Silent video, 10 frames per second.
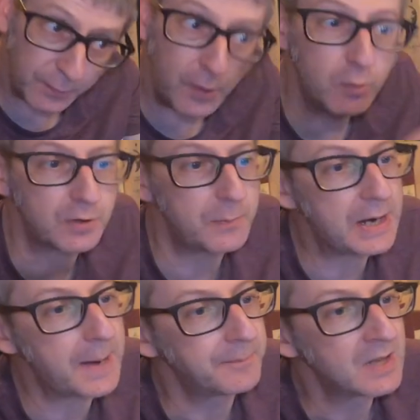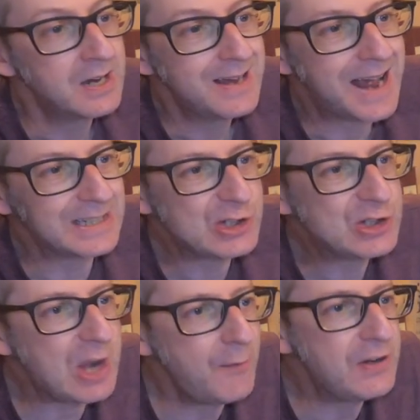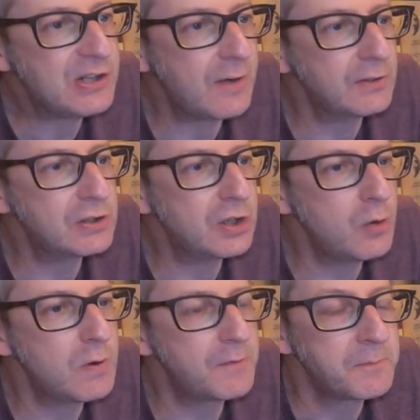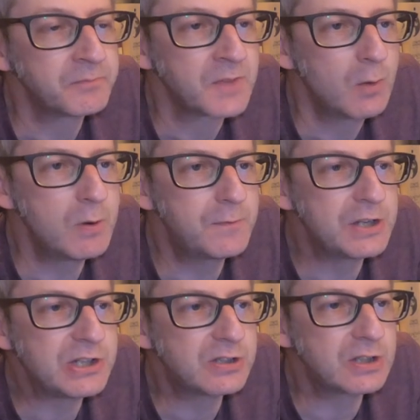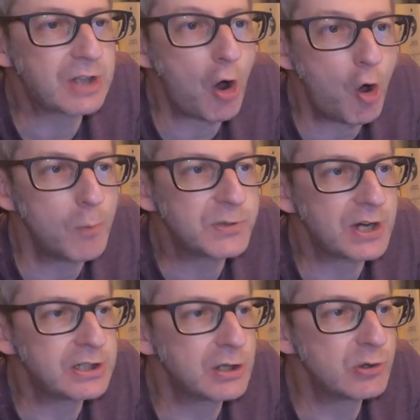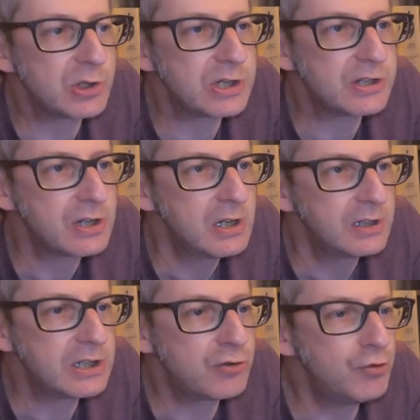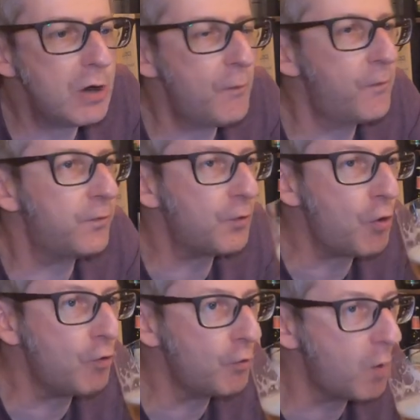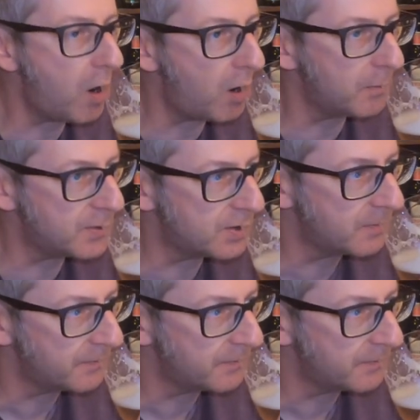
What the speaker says: through on the beer. And it's definitely something to do with the hops they use, these real floral hops